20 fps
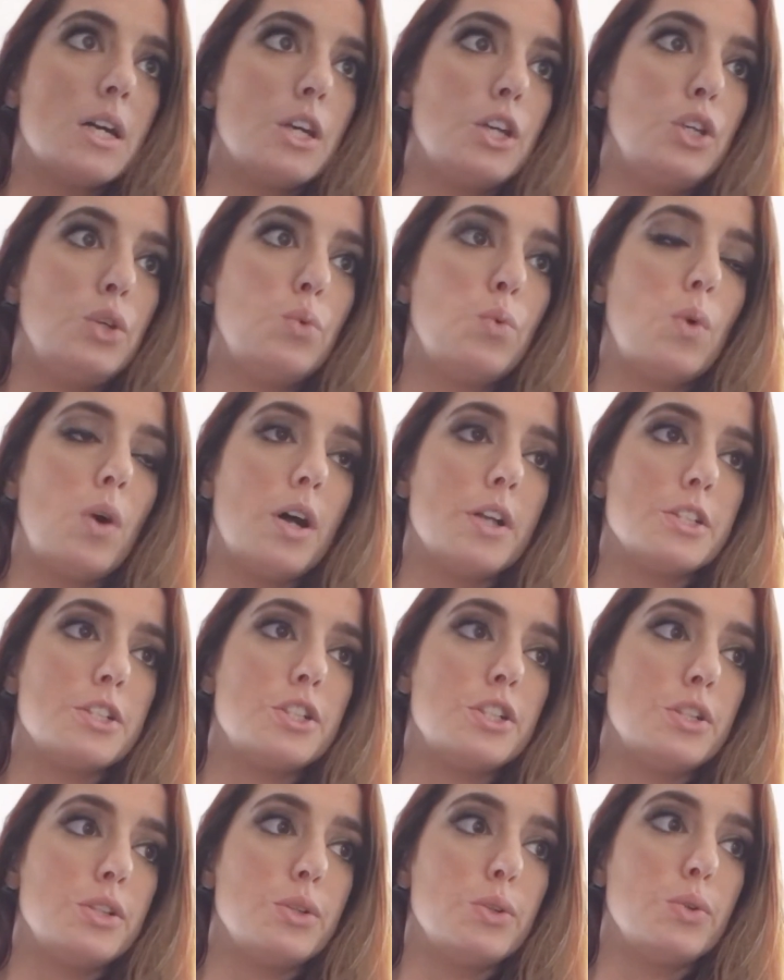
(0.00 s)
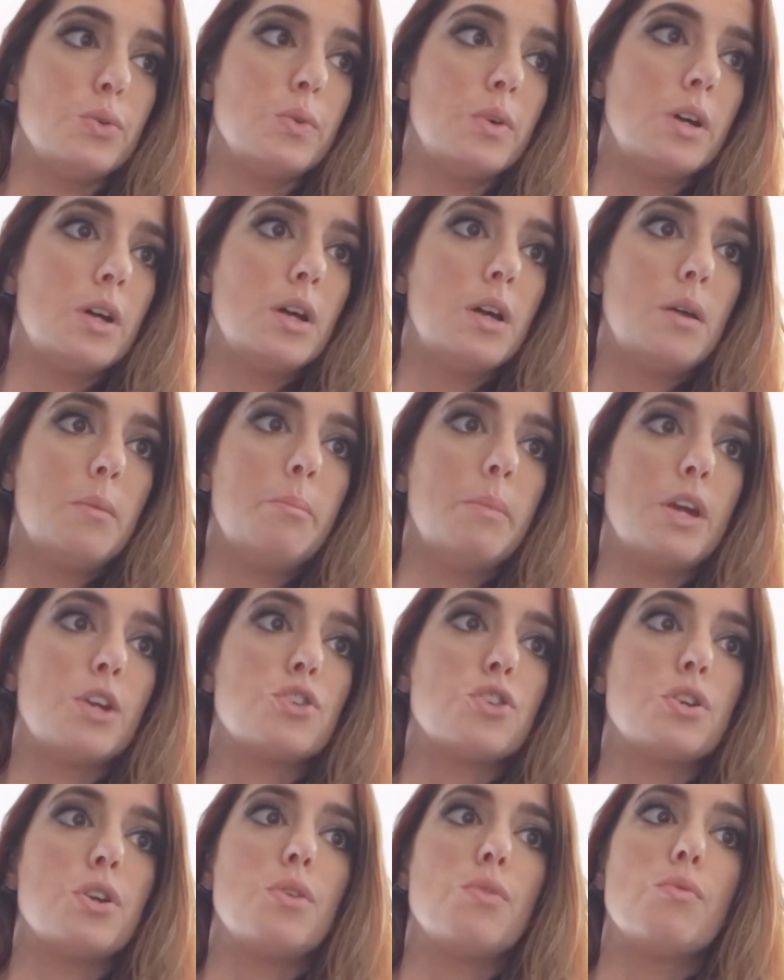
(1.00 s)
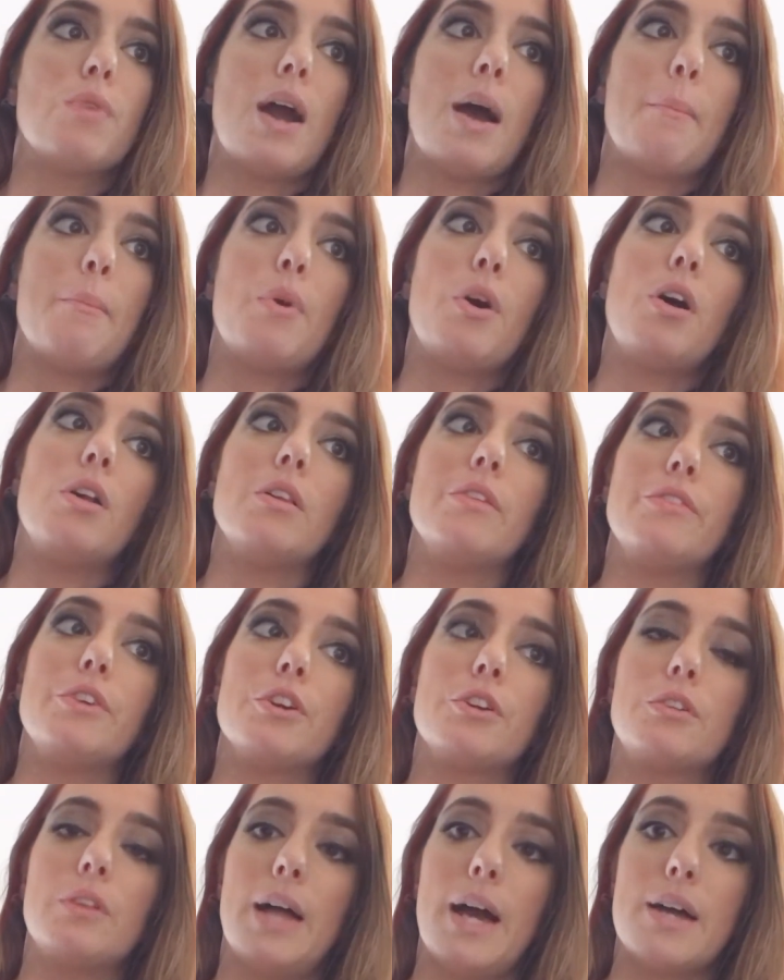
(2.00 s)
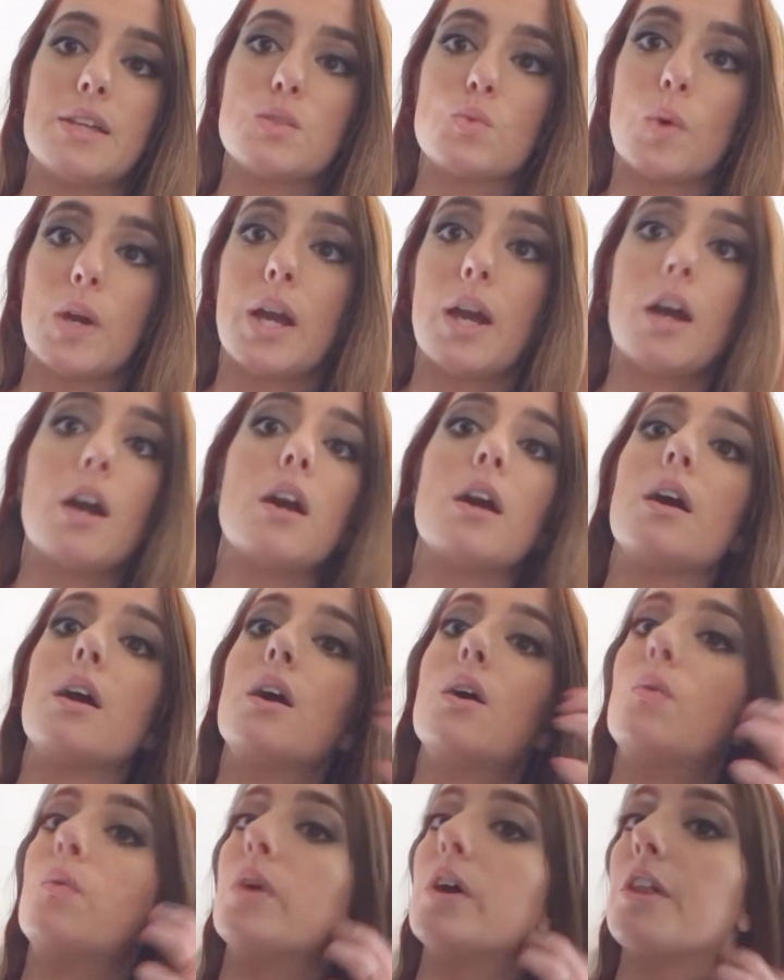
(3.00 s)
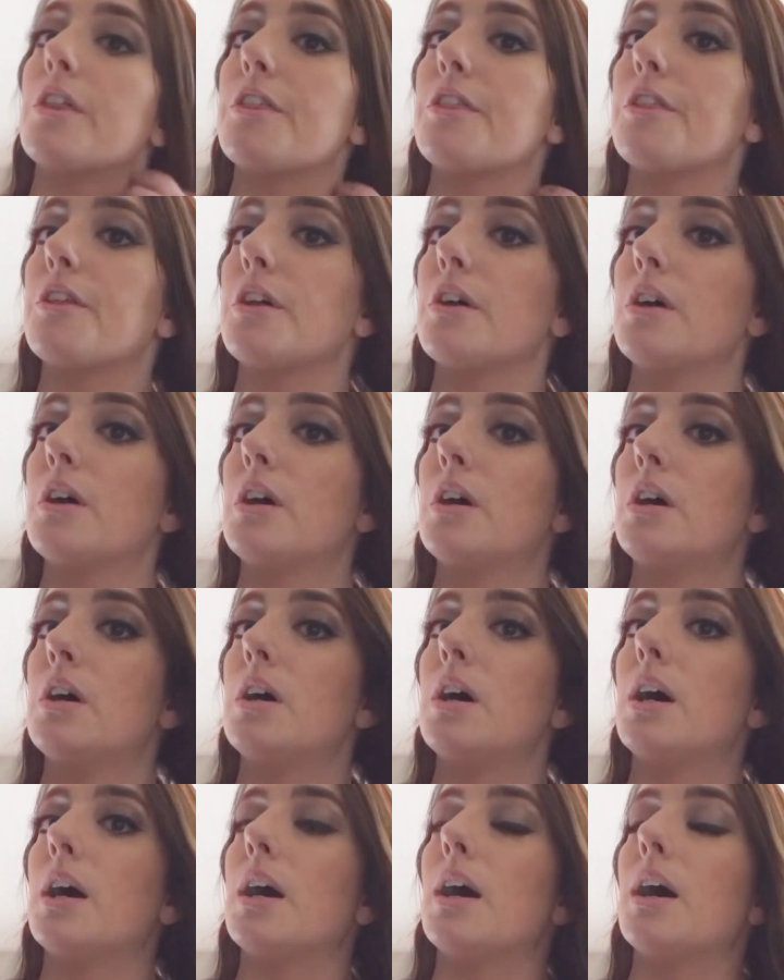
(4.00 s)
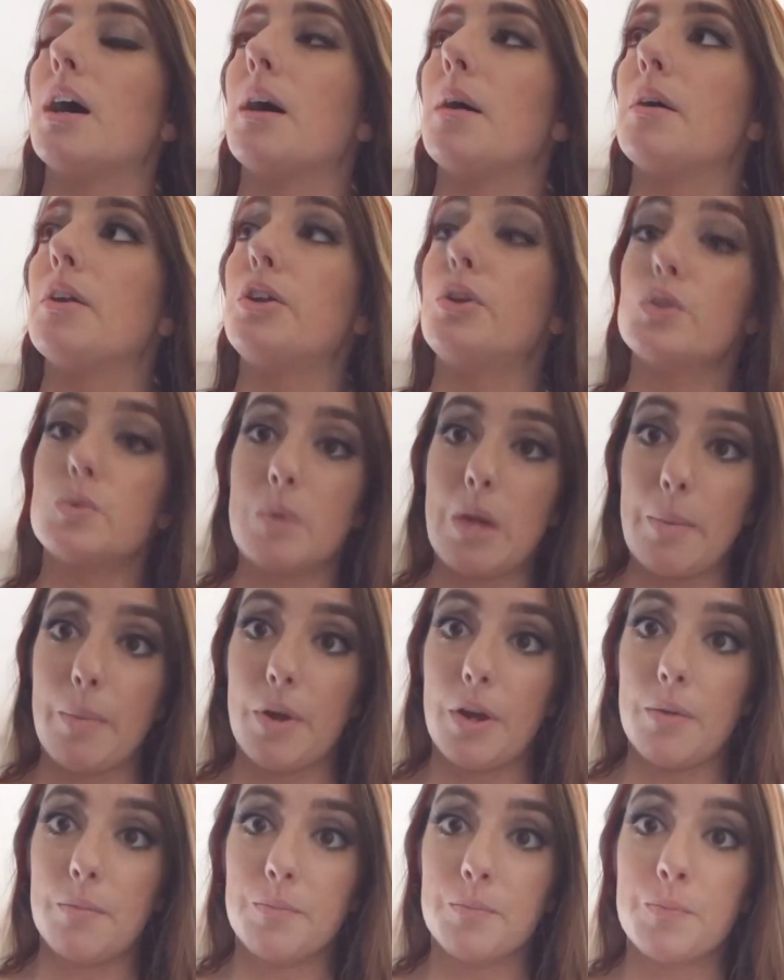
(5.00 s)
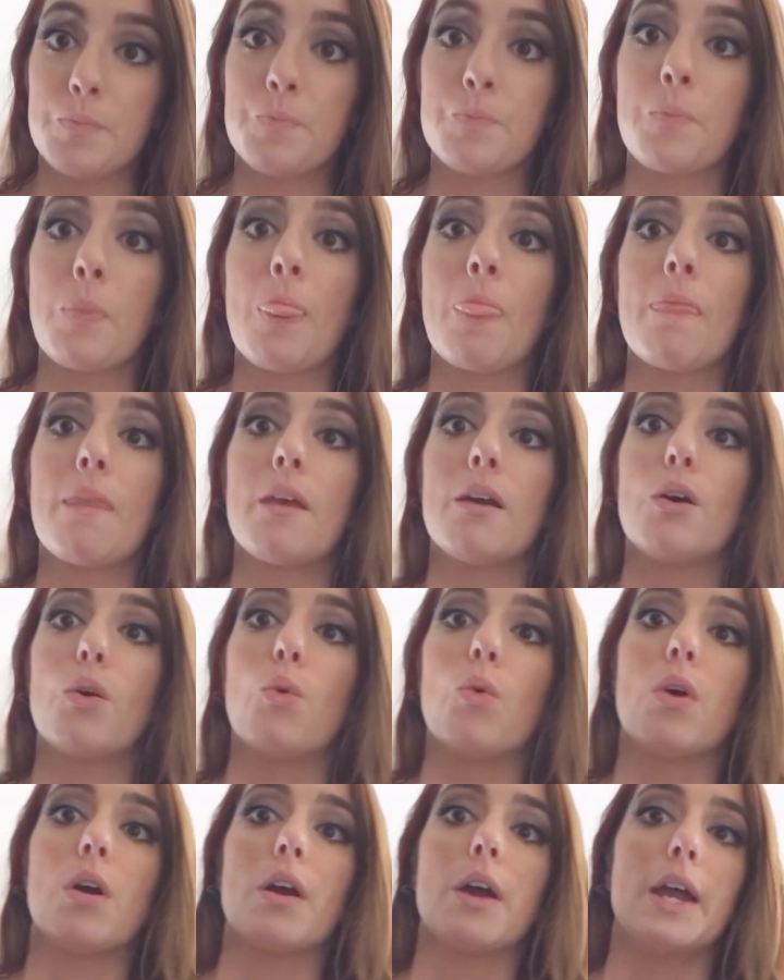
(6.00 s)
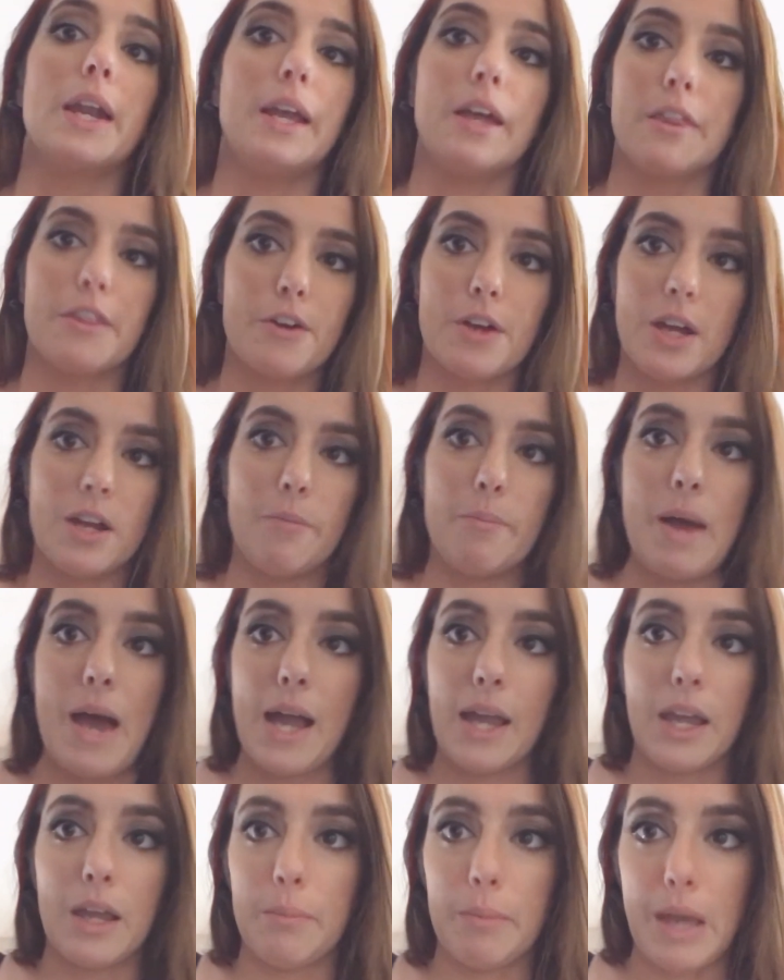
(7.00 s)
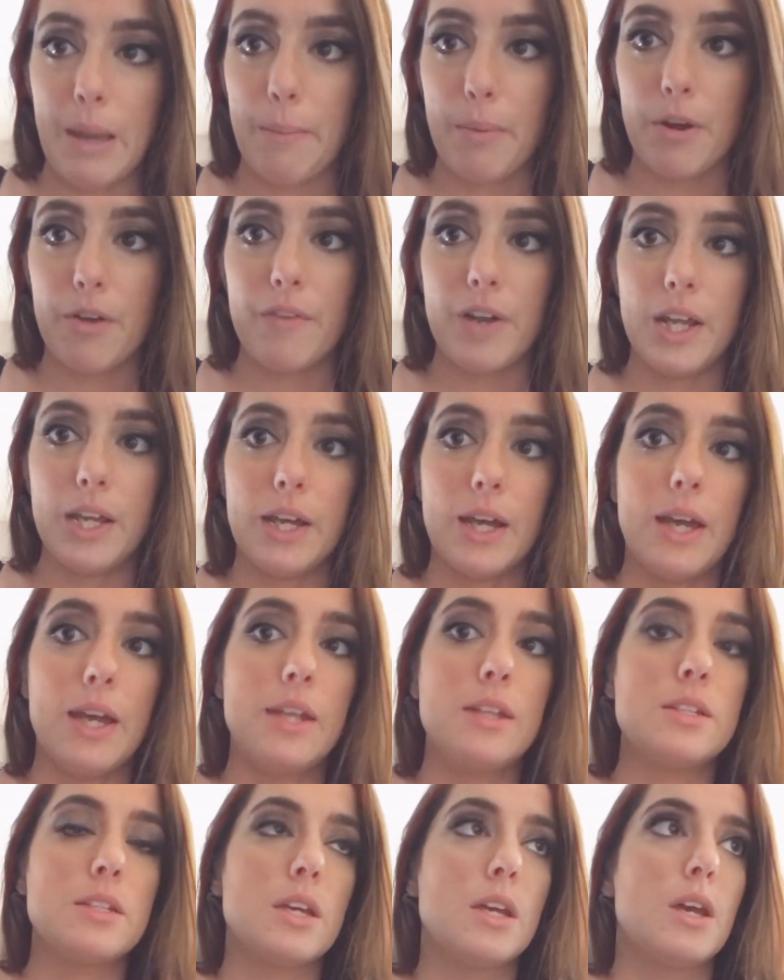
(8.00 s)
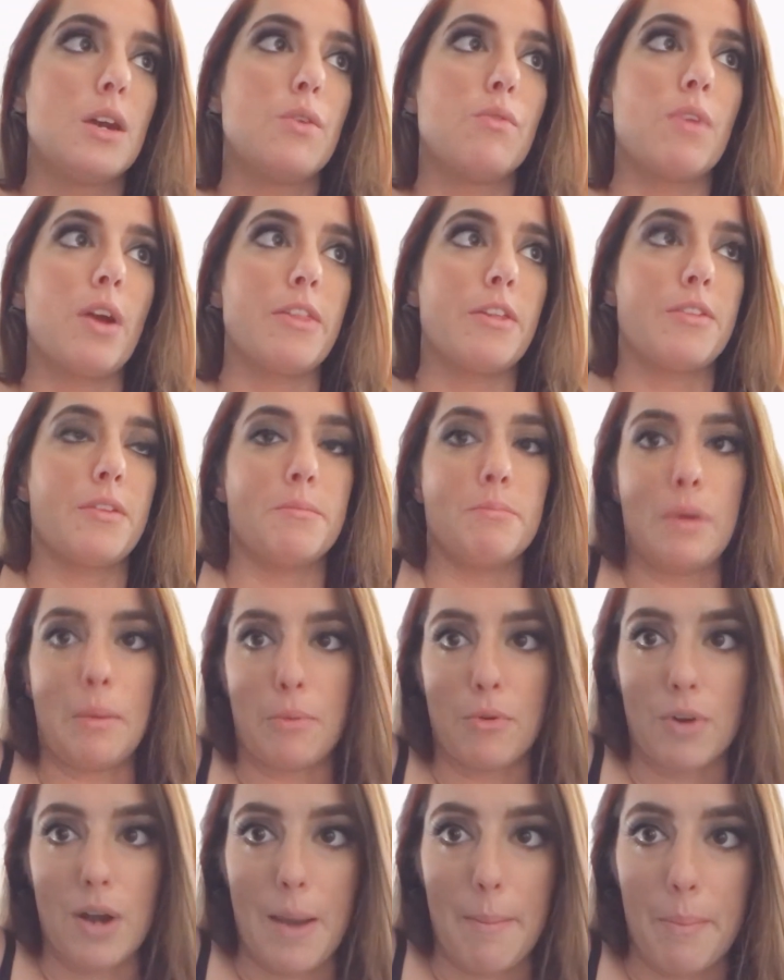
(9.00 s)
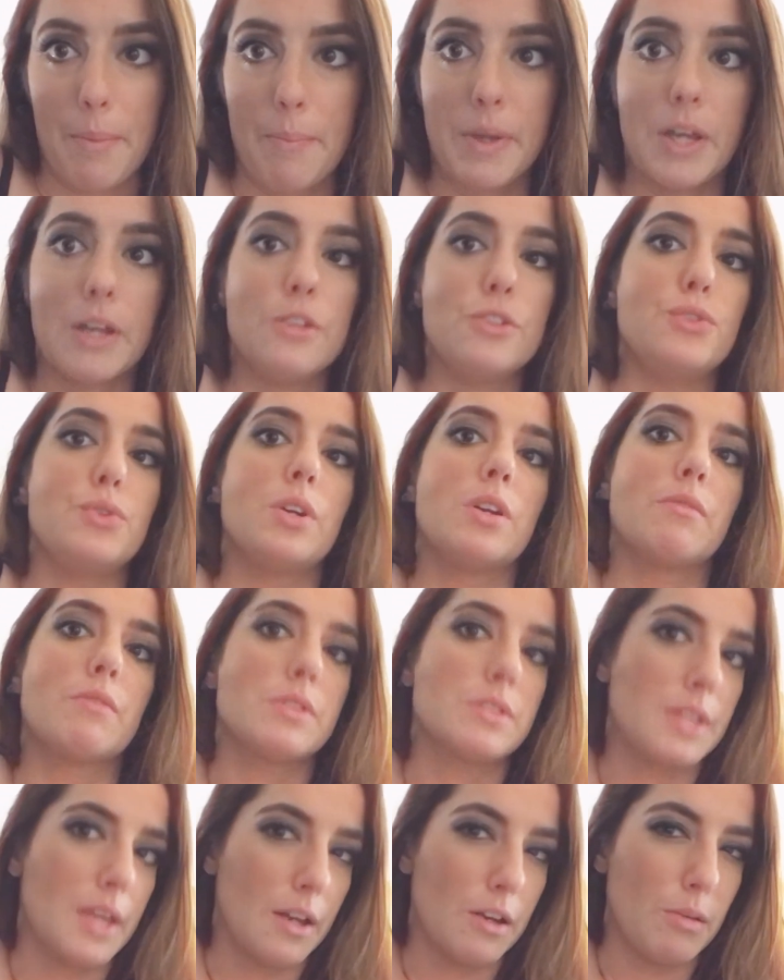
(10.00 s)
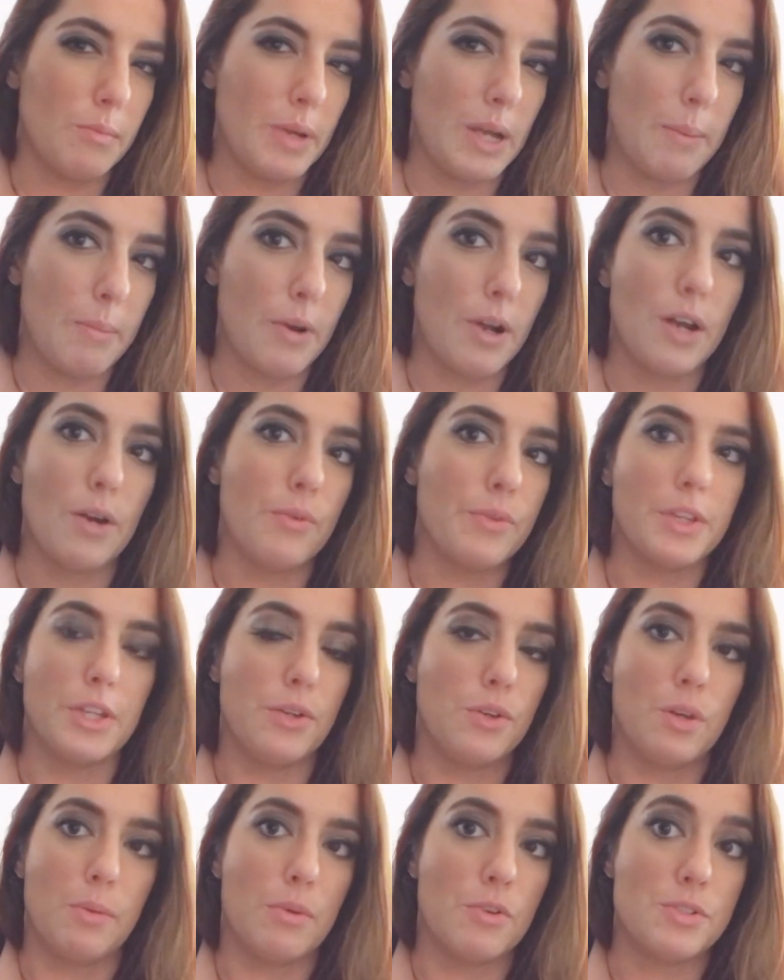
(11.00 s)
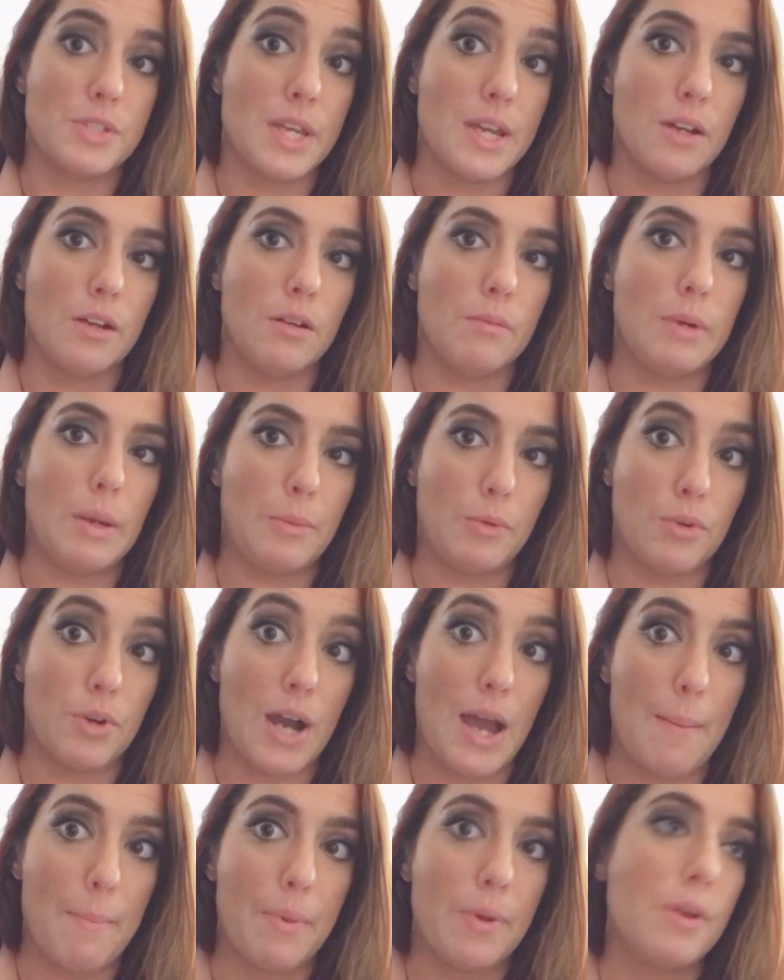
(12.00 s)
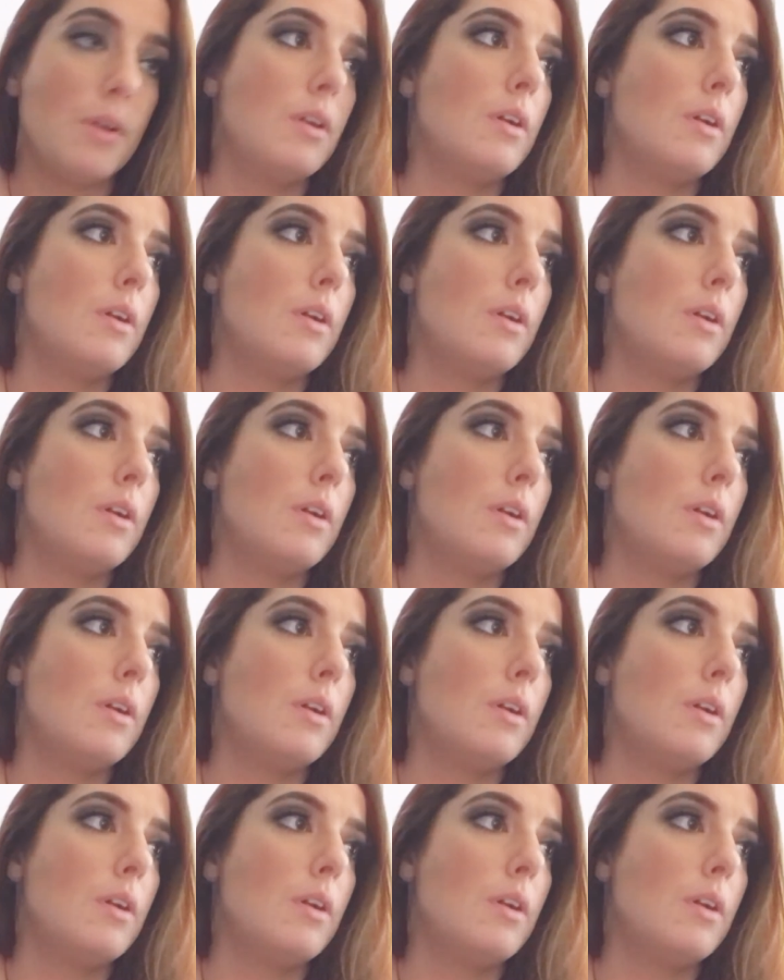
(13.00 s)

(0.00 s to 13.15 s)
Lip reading: You want to make sure you wrap all of your glassware with newspaper or any other kind of packing paper of any kind rather than bubble wrap because you can recycle paper. I don't think you can recycle bubble wrap.